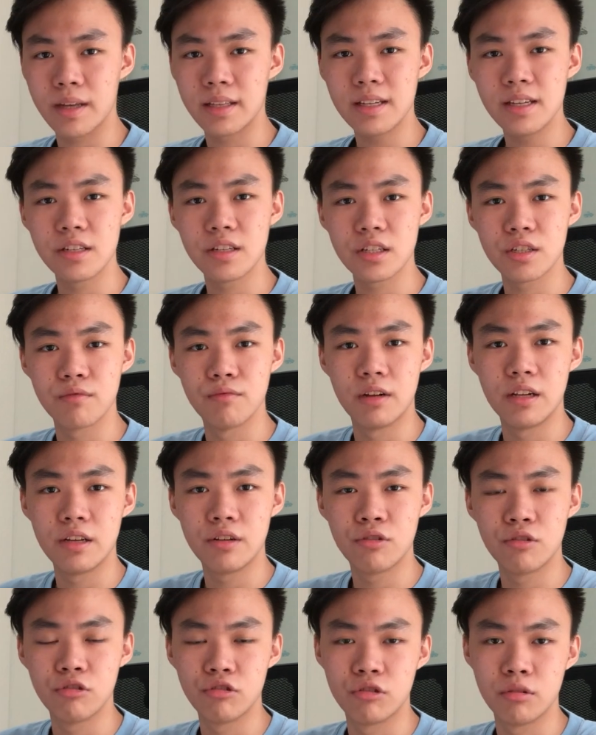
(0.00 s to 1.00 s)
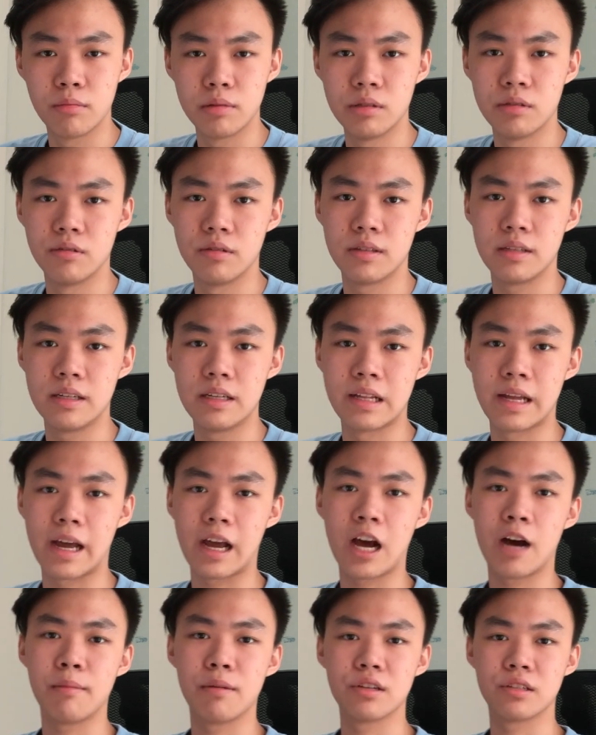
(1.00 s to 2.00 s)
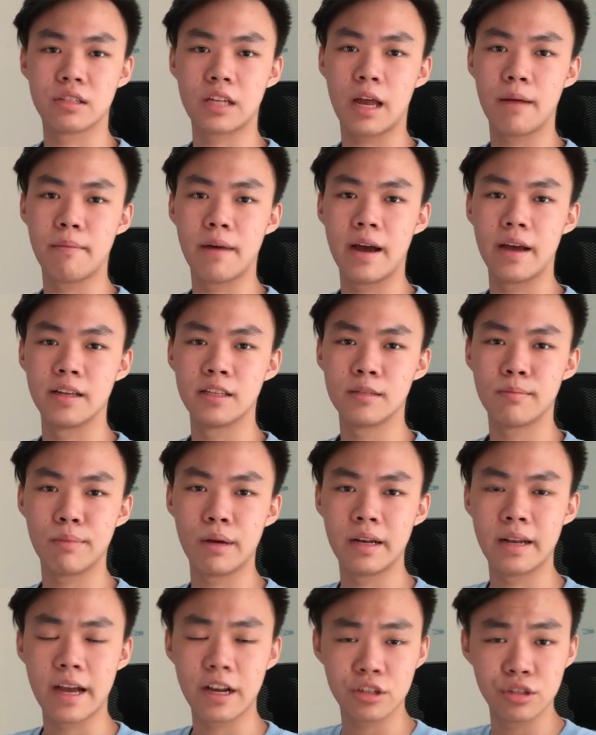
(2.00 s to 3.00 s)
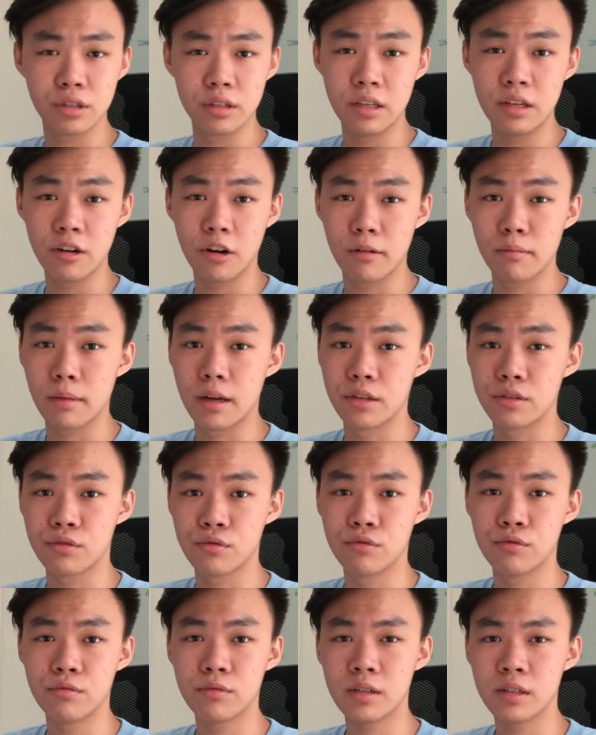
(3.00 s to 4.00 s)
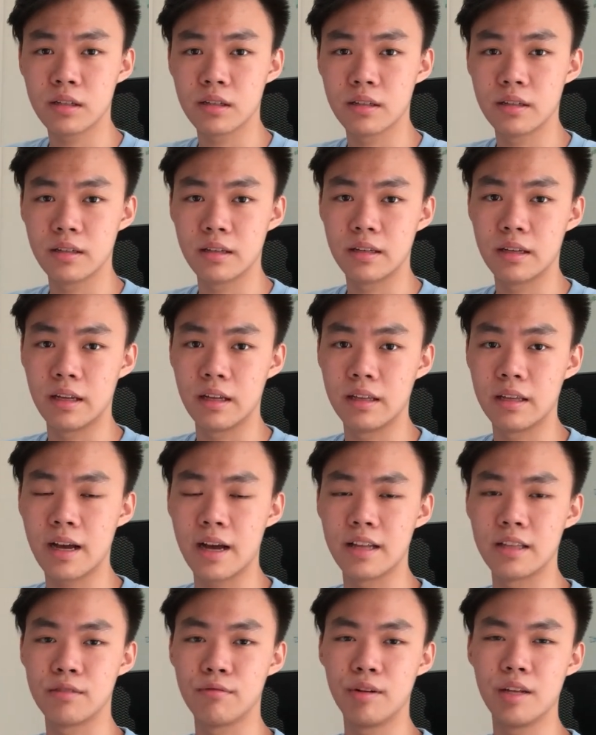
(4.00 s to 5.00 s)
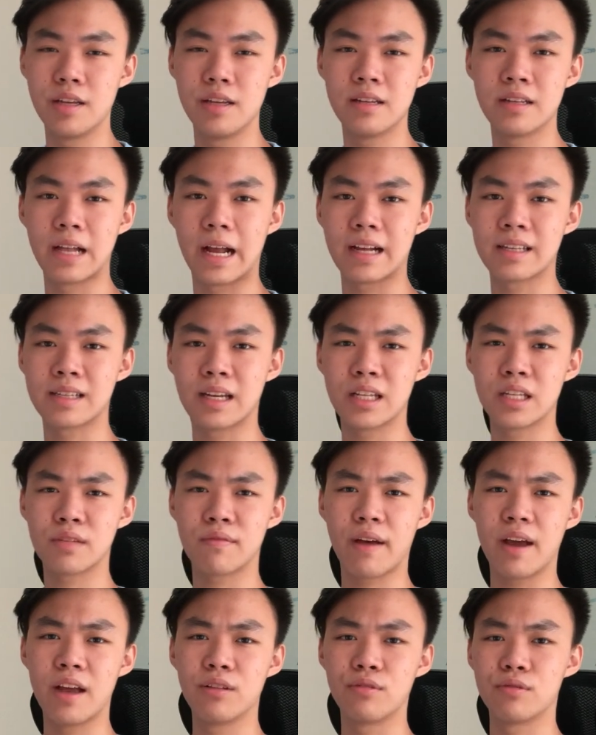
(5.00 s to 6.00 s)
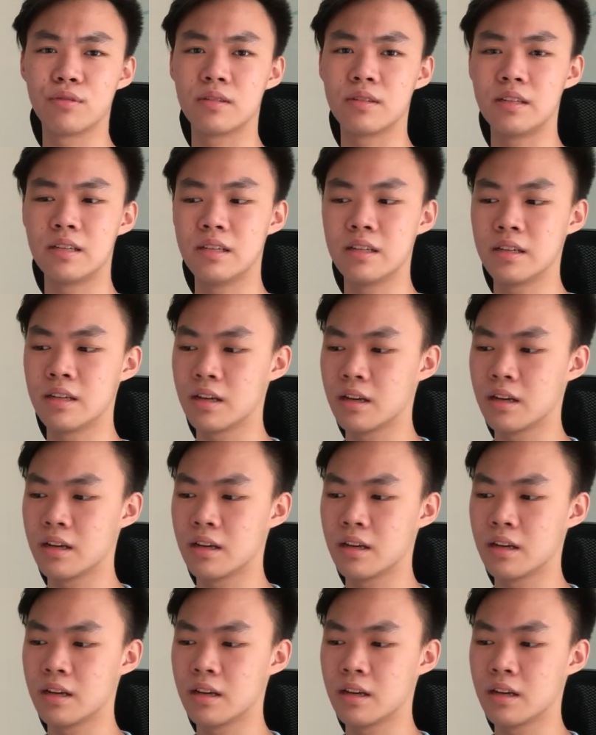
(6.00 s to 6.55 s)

I think it's just really cool to be able to see like how much time I spend actually on my schoolwork. And yeah, it's really like satisfying to see,